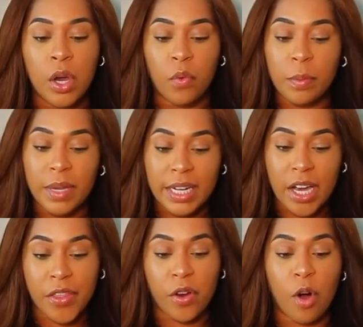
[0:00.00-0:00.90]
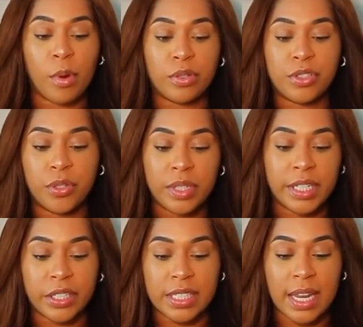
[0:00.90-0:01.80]
We've been together almost 2
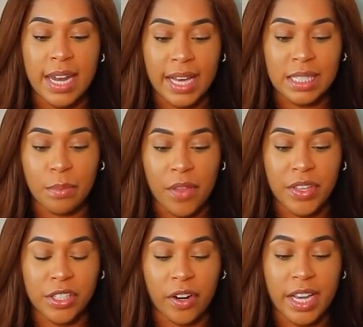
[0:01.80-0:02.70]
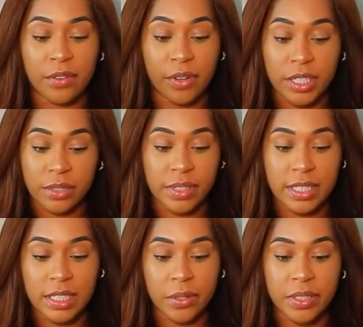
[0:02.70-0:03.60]
years. Next month is our anniversary.
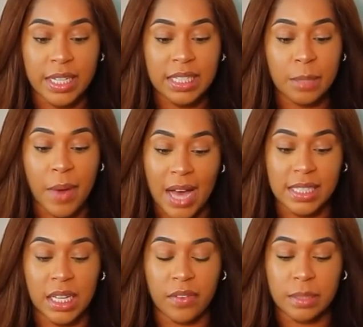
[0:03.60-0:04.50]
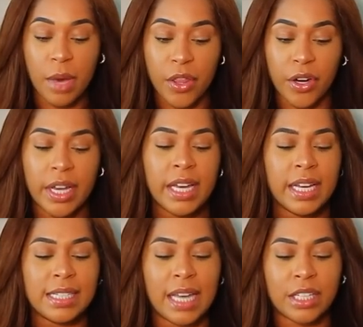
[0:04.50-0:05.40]
So since the passing of his mother,
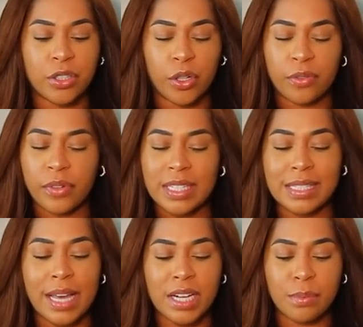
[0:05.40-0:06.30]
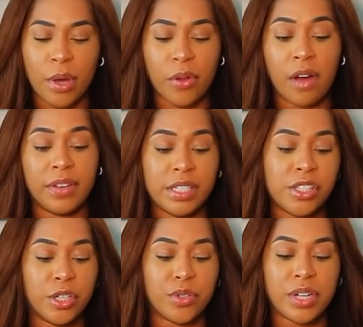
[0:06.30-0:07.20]
his ex-girlfriend / mother of his
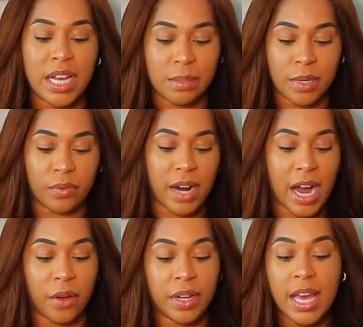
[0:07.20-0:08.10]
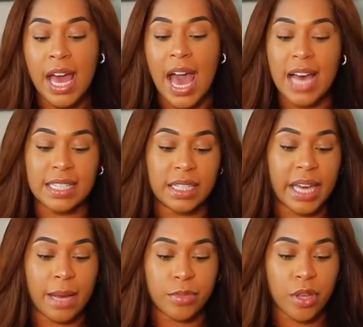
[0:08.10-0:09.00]
children has been around, as in
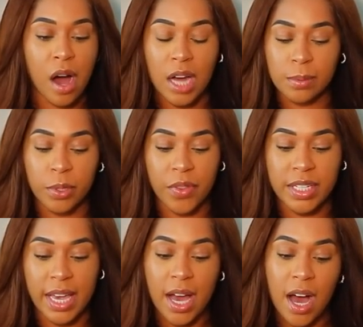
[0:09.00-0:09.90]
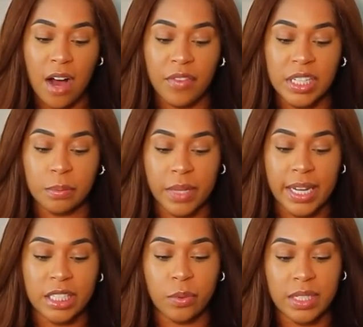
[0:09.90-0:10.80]
came to the hospital the day of and is
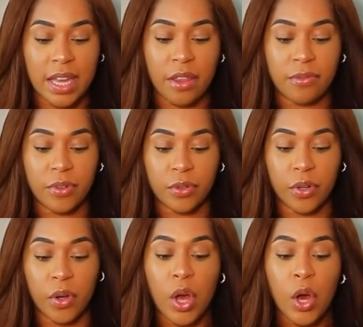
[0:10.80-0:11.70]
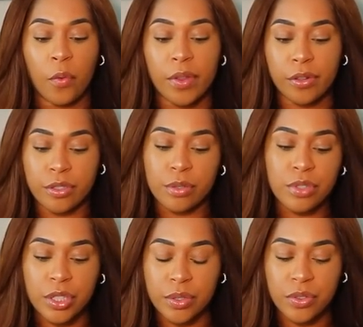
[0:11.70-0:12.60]
planning to attend the funeral with her 2
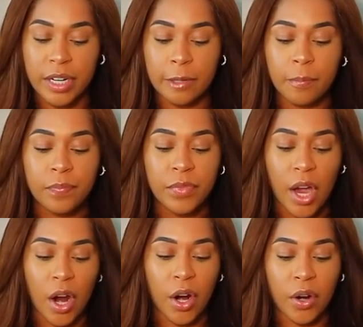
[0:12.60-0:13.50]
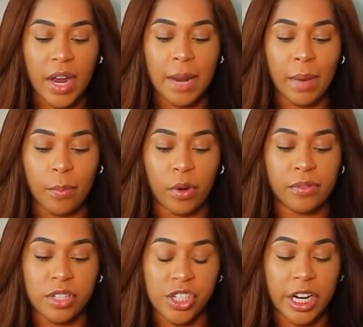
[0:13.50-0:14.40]
children, her and my
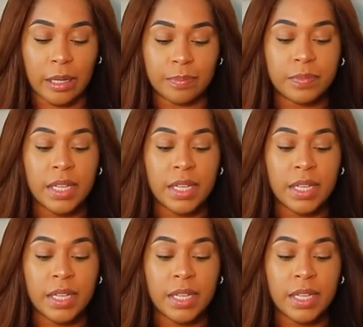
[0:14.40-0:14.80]
boyfriend share.